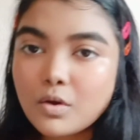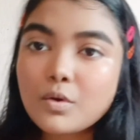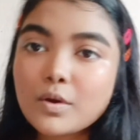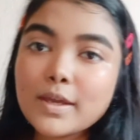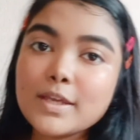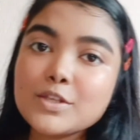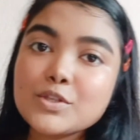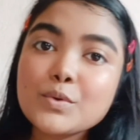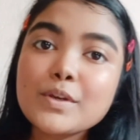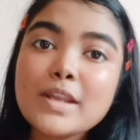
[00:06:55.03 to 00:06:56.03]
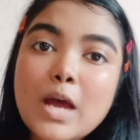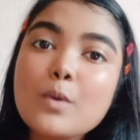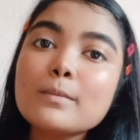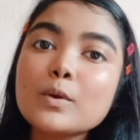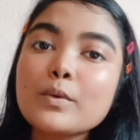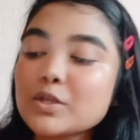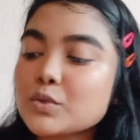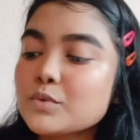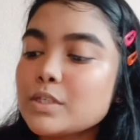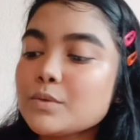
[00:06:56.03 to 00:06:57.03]
Okay, so now I'm
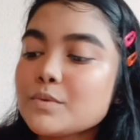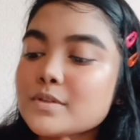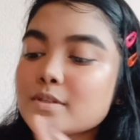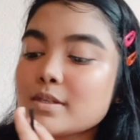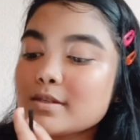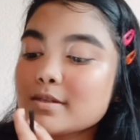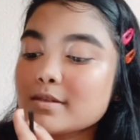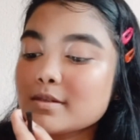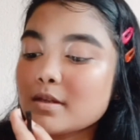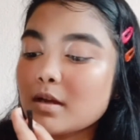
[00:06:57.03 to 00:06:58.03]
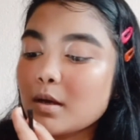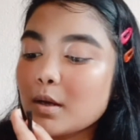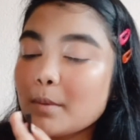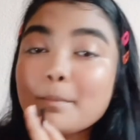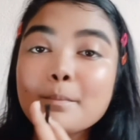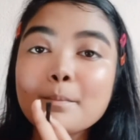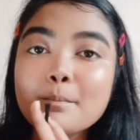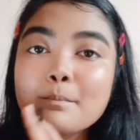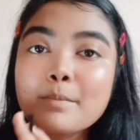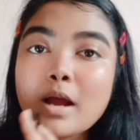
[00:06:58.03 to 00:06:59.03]
going to use this
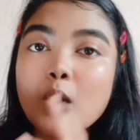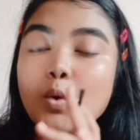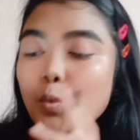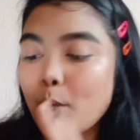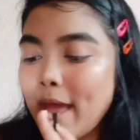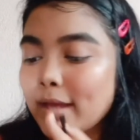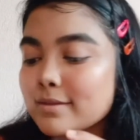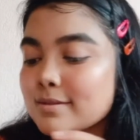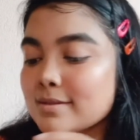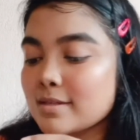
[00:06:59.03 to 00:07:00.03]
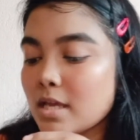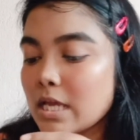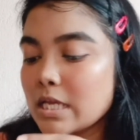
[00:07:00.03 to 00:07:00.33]
brow wax.